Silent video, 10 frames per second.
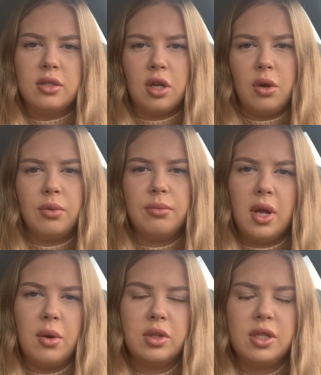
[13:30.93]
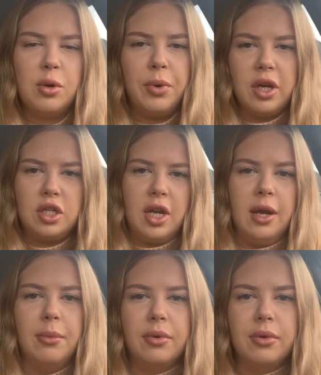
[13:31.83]
So it was still pretty cheap
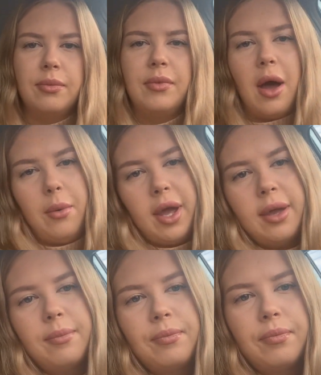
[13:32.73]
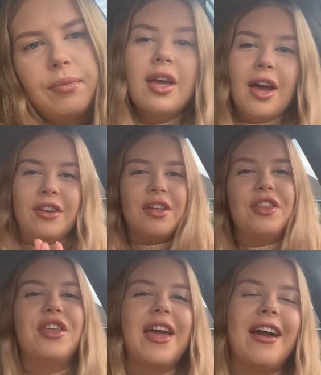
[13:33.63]
that way. Another
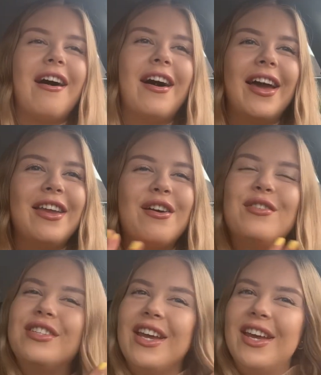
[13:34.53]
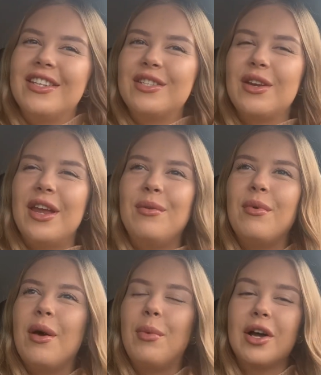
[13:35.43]
thing I noticed in
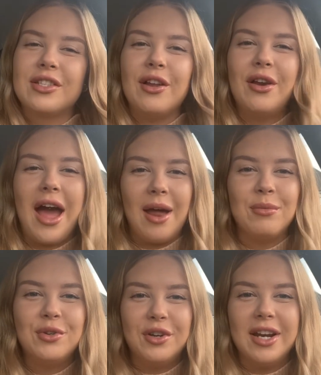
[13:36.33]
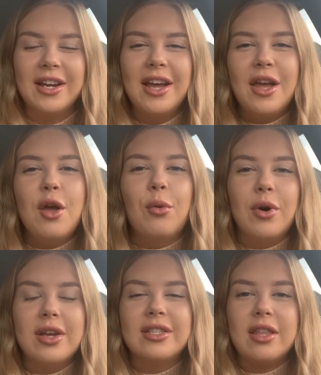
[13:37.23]
Barcelona and Madrid
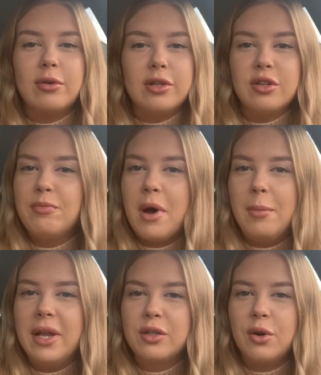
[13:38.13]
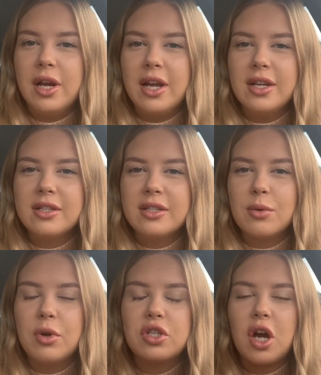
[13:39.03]
was there was loads of public toilets,
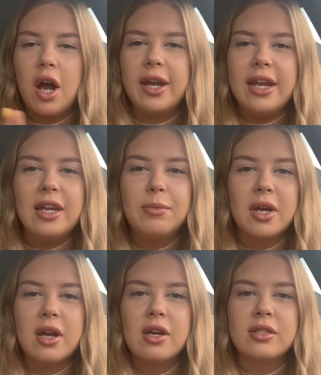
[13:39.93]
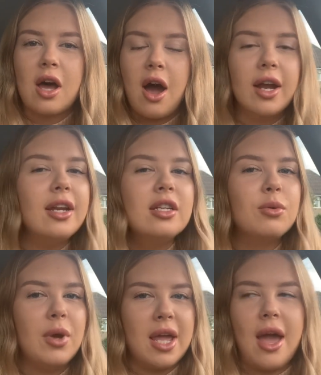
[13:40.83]
which I need because I need to
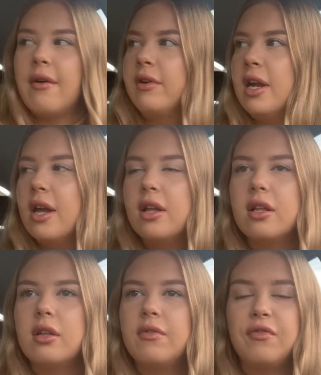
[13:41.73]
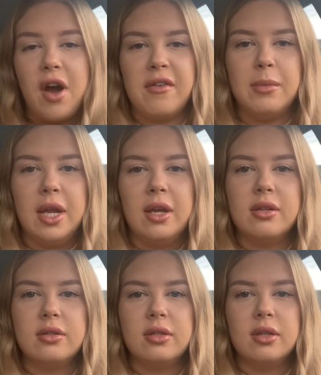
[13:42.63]
wee every five
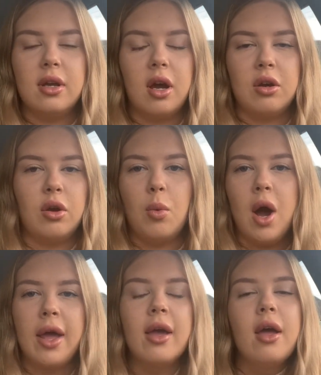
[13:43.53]
minutes. I don't know why.